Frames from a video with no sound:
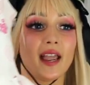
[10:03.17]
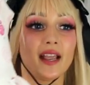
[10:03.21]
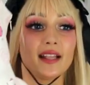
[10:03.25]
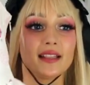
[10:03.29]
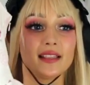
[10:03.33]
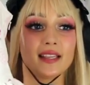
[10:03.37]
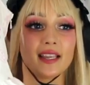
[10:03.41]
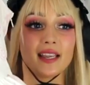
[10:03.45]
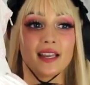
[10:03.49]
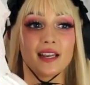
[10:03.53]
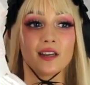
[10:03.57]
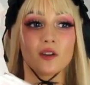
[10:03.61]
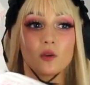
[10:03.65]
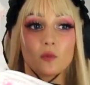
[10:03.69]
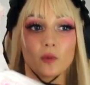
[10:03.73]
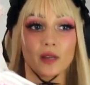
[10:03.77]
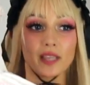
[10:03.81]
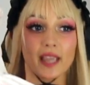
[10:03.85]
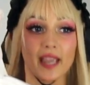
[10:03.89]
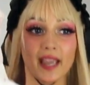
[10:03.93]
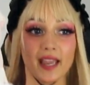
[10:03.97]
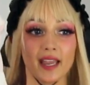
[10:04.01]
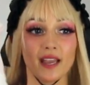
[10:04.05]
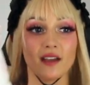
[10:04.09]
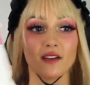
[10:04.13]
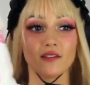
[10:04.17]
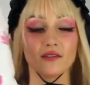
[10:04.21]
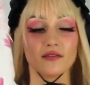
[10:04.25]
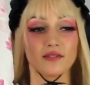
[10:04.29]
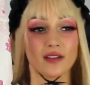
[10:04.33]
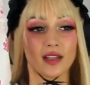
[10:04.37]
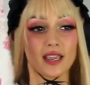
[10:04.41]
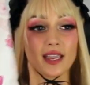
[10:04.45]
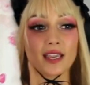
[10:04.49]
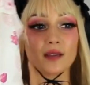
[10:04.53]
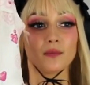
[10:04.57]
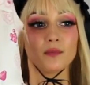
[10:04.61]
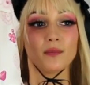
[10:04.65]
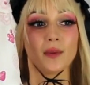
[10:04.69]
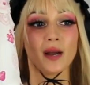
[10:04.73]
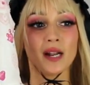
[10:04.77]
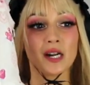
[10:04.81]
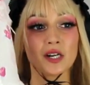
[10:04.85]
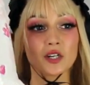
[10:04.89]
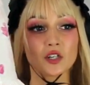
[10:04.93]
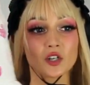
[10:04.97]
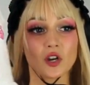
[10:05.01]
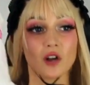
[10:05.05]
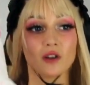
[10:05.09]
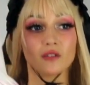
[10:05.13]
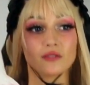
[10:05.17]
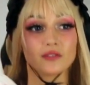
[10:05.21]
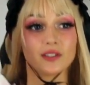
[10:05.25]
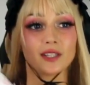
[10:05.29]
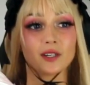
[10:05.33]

And then we have a bunch of